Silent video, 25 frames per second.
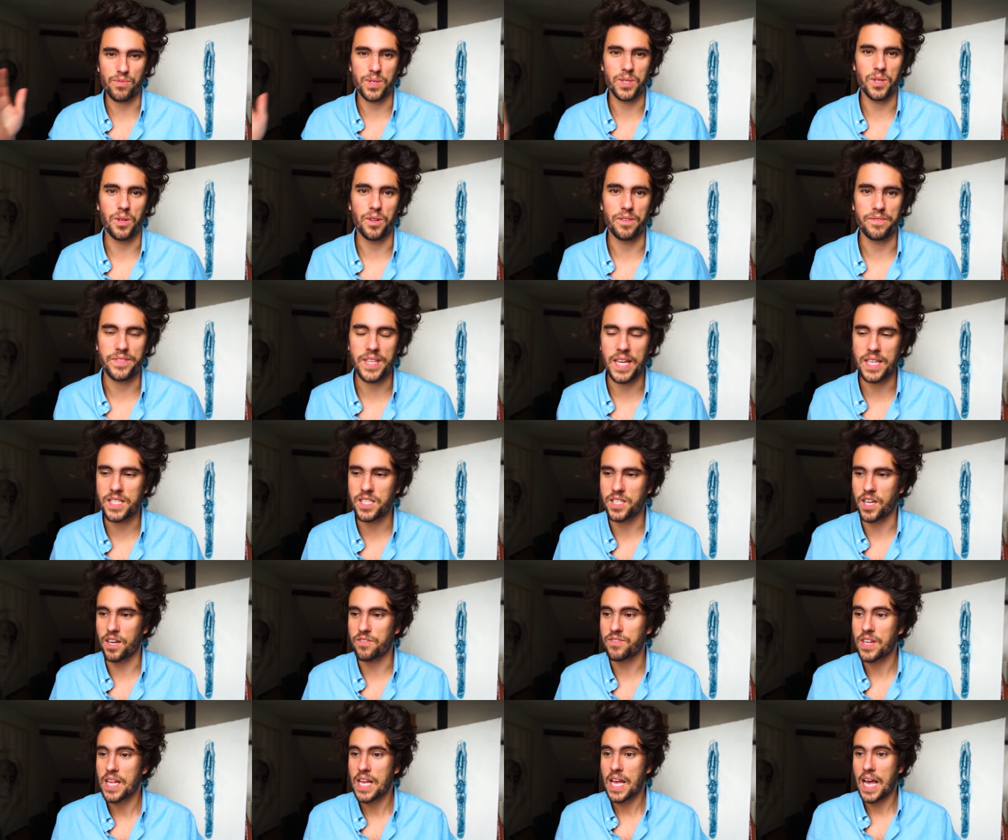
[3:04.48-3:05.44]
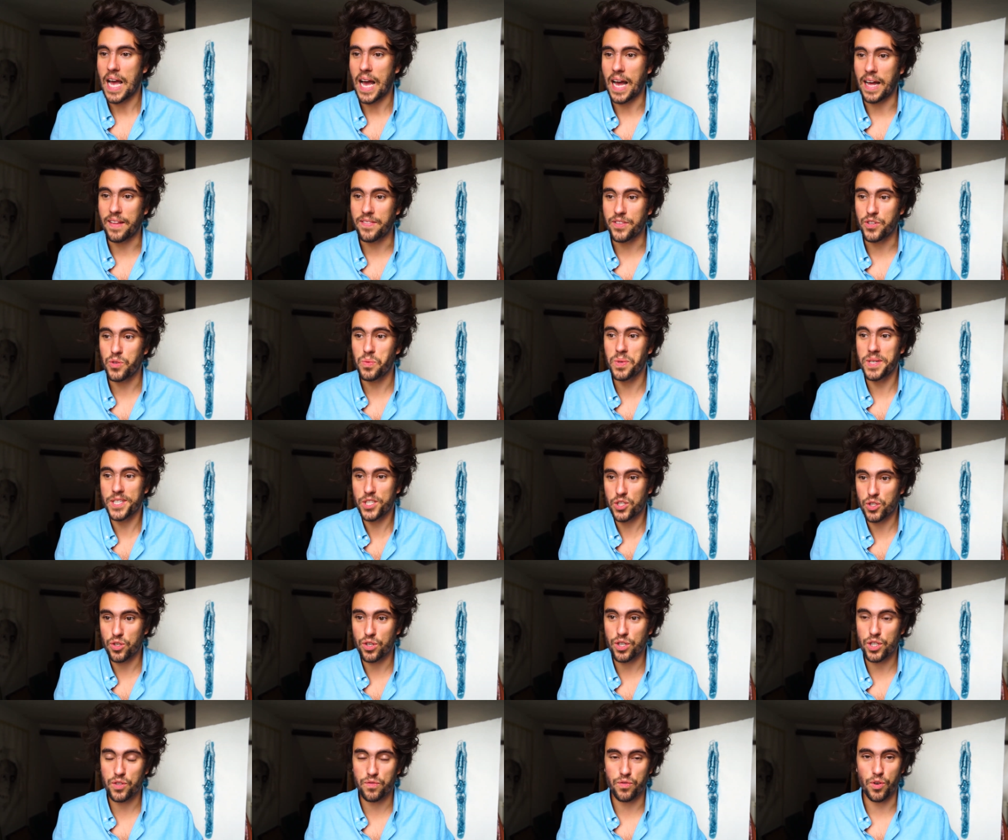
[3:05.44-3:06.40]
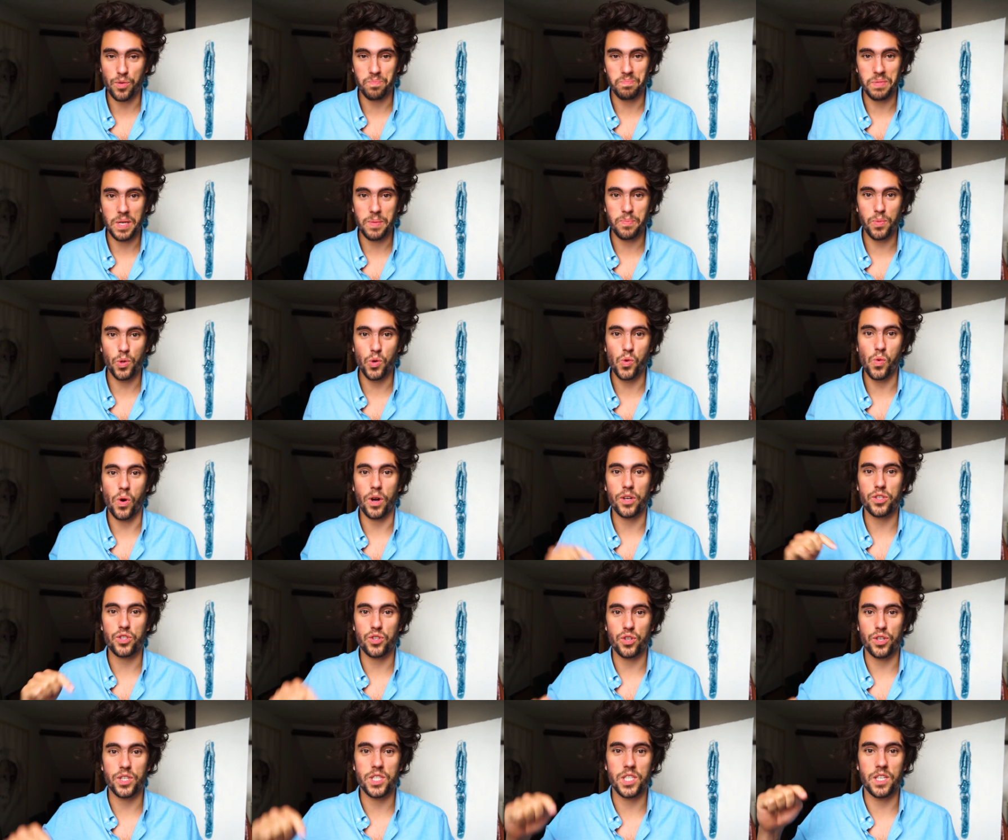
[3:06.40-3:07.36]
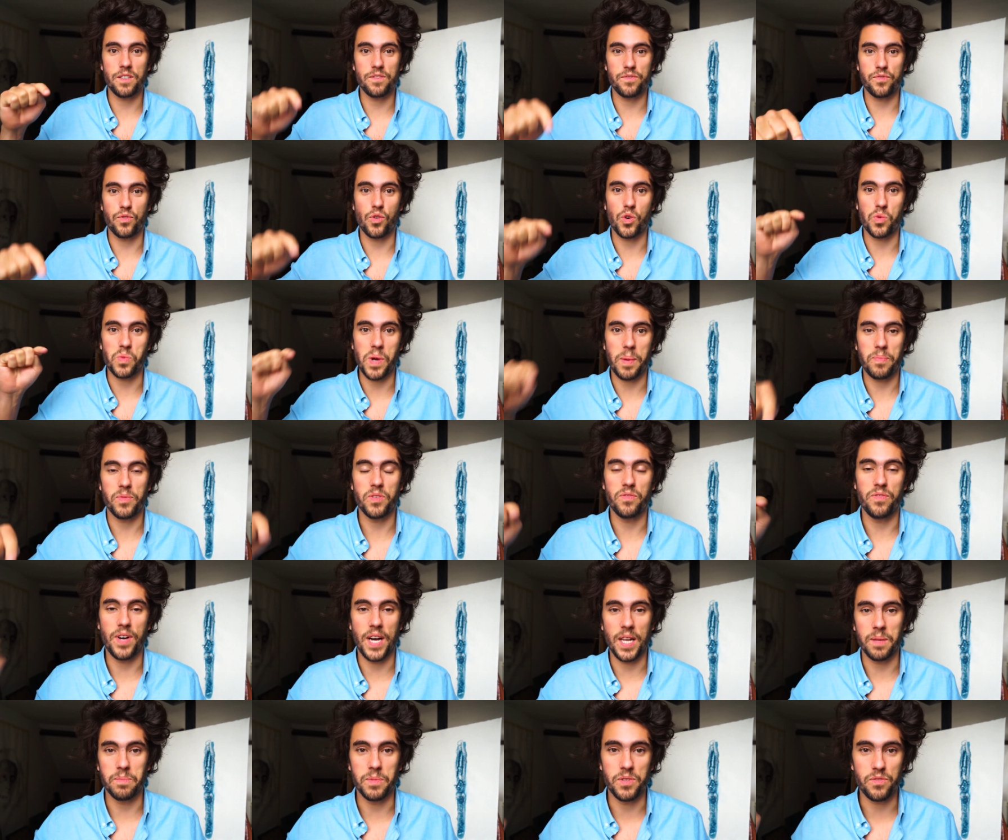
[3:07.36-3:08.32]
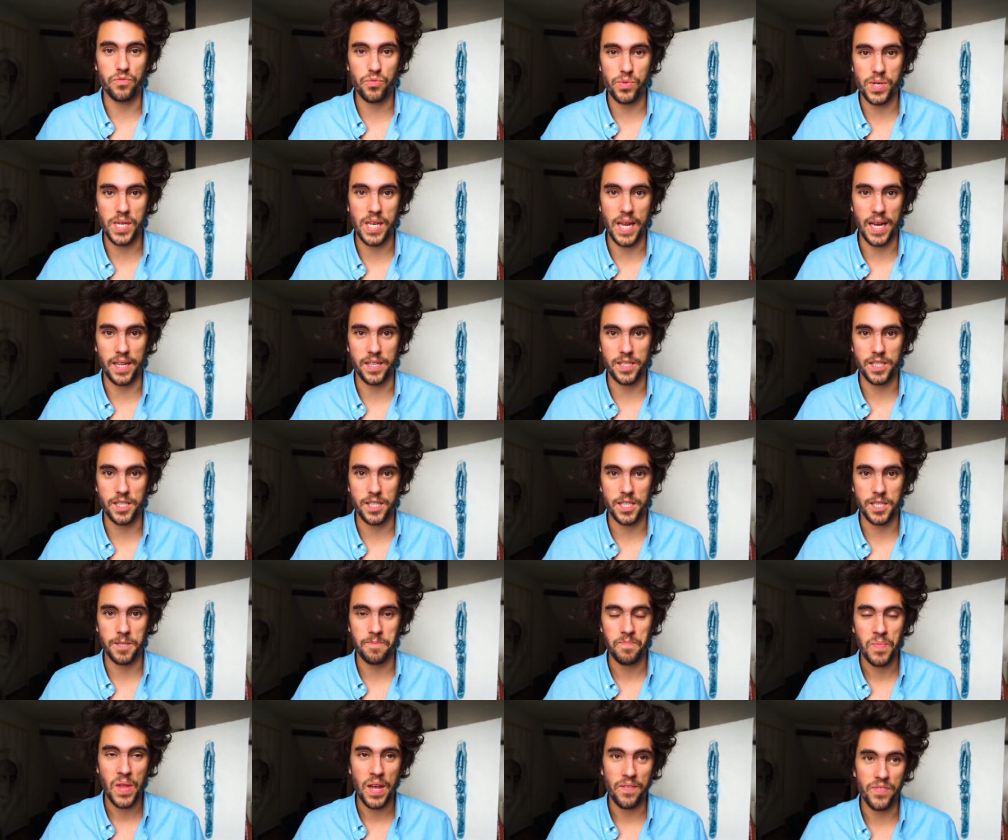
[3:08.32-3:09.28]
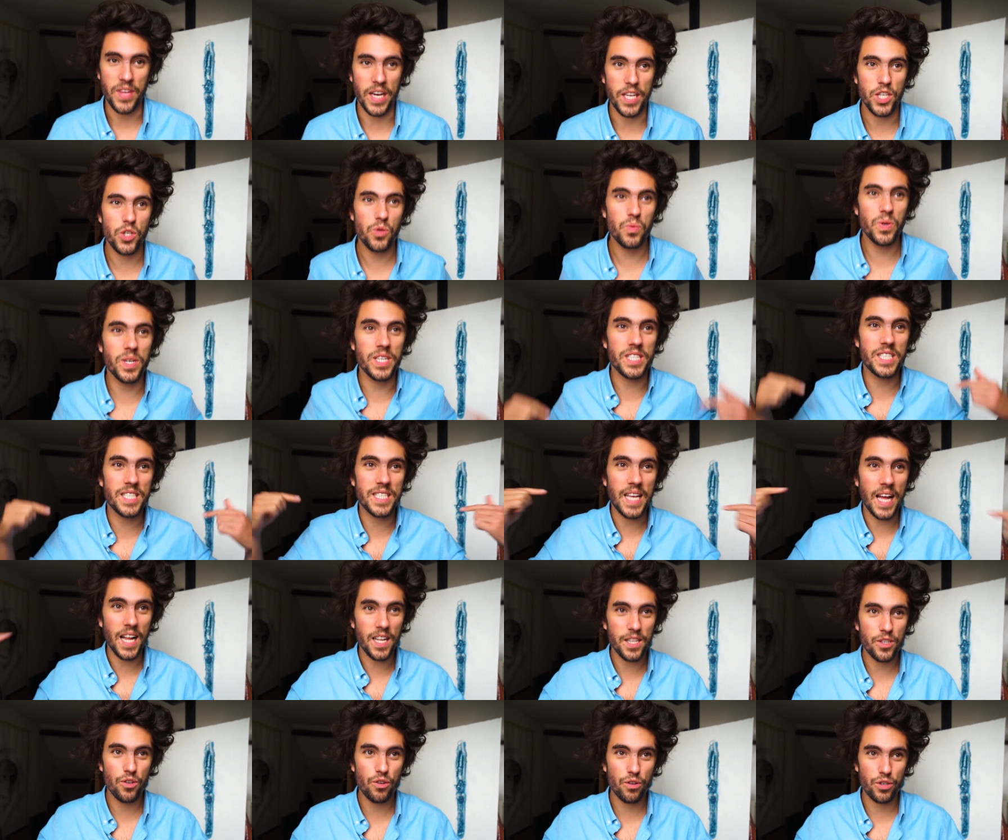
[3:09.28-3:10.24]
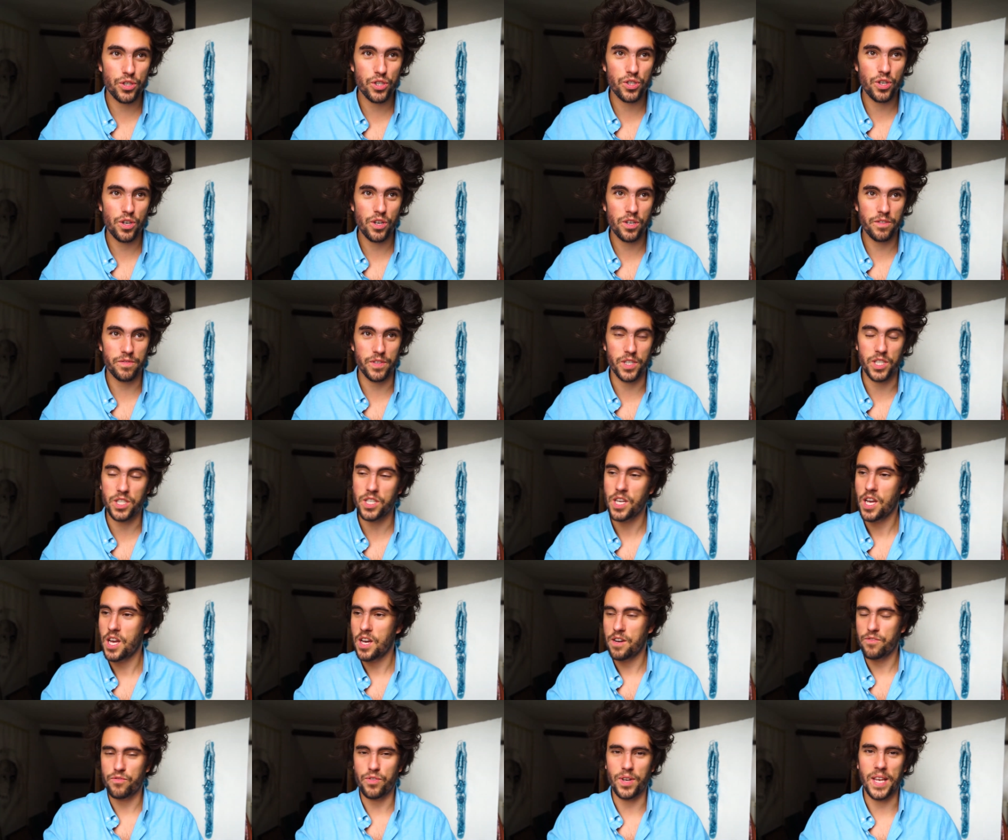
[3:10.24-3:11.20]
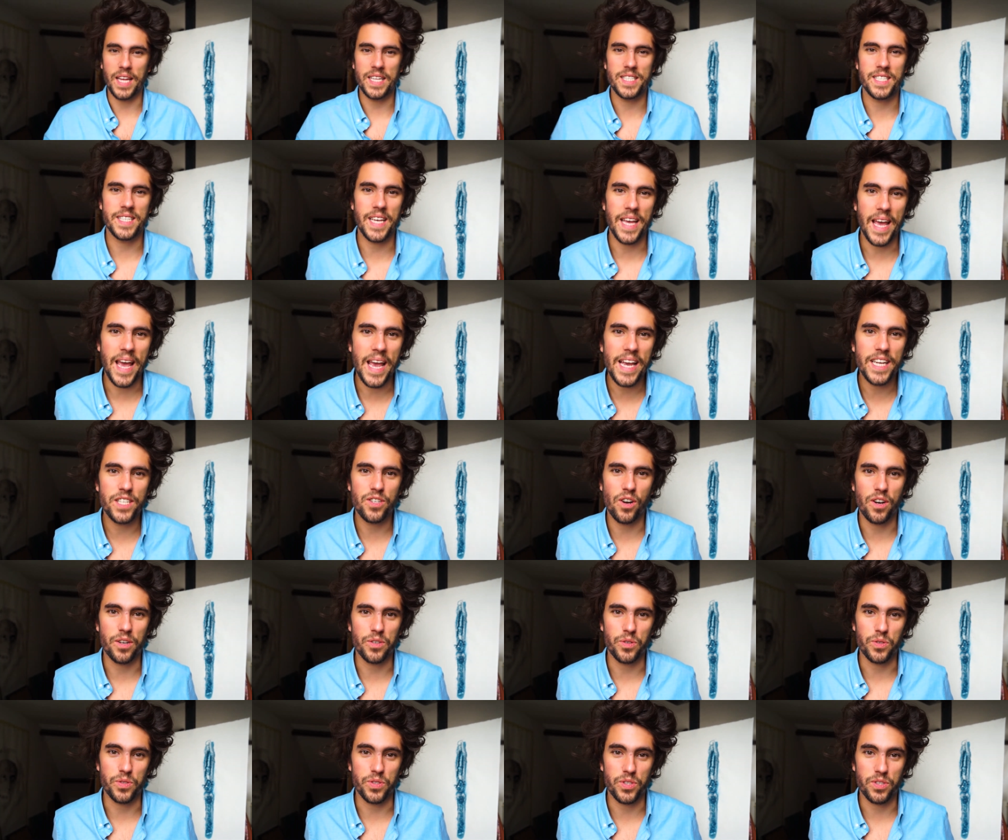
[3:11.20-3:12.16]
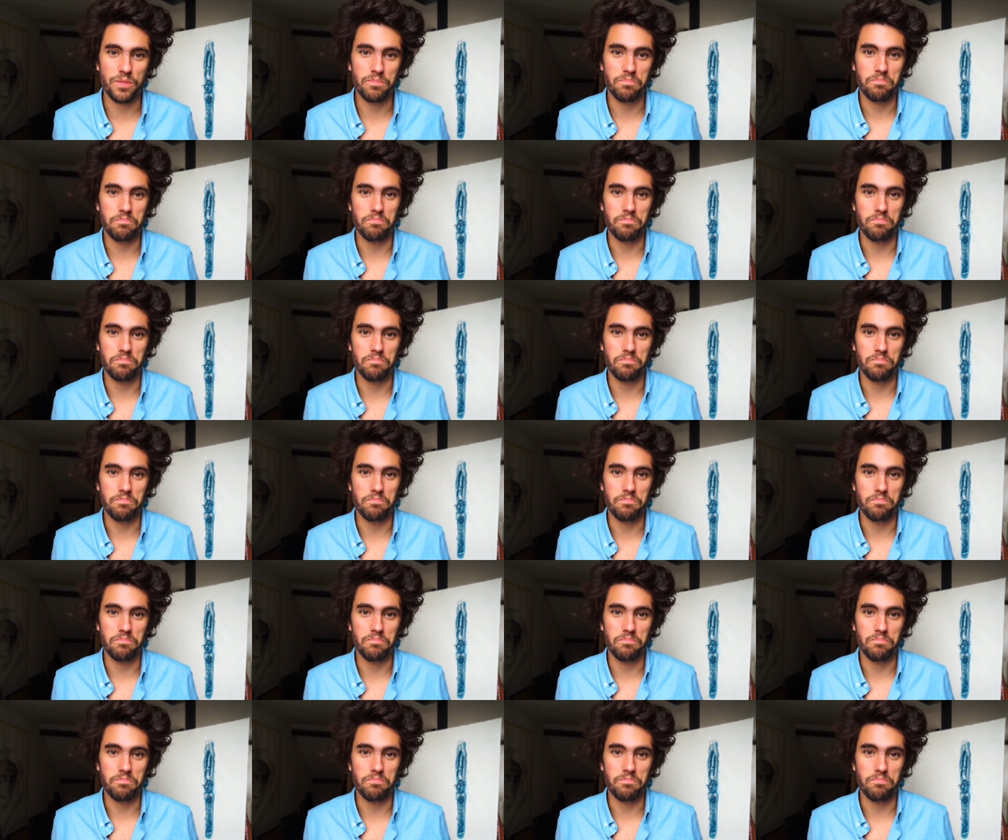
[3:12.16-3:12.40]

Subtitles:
and all of that stuff. And you will search for people who are searching for web development freelancers. Then you will sell your service for, let's say, $800